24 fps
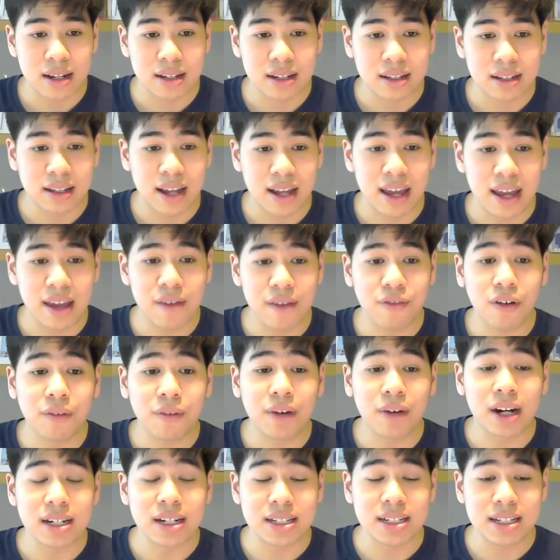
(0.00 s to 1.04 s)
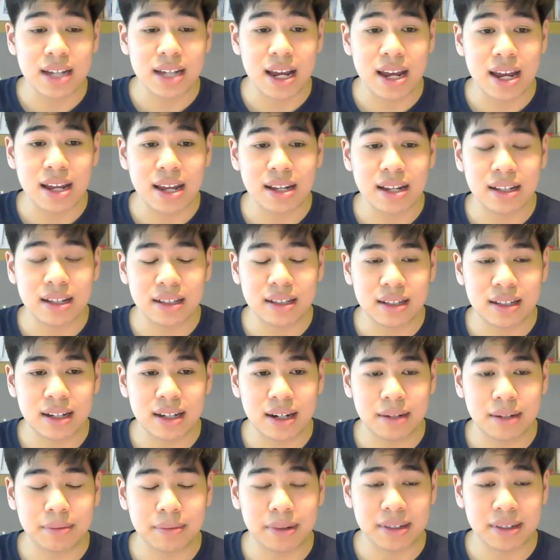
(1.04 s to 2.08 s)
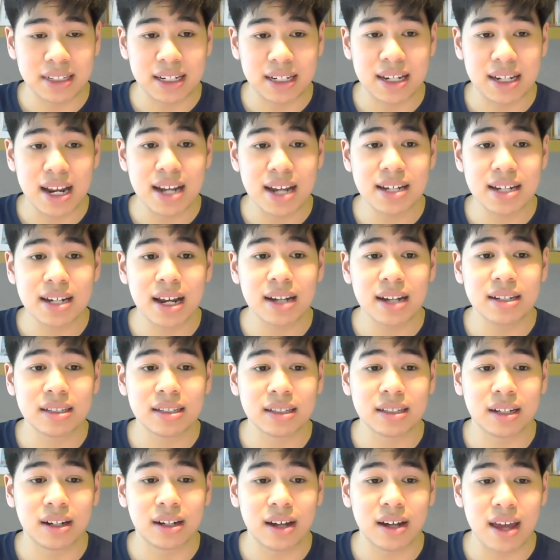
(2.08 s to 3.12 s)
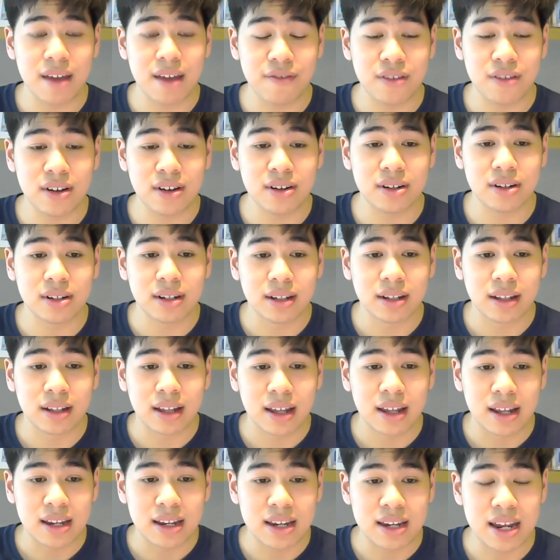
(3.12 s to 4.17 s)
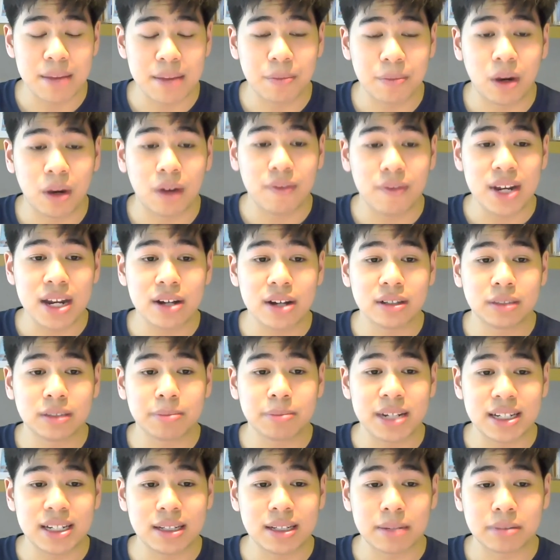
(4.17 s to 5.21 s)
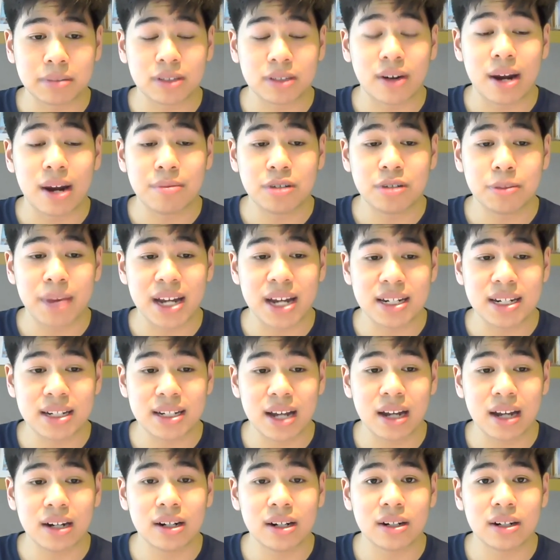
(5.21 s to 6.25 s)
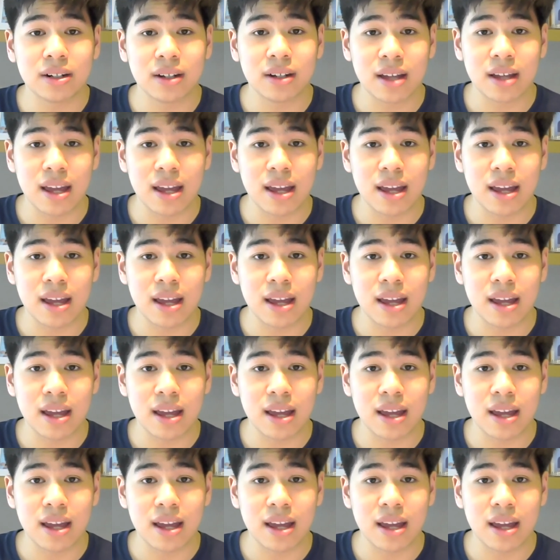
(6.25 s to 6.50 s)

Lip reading: thank you for watching the presentation. So if you need more videos, please subscribe to my channel.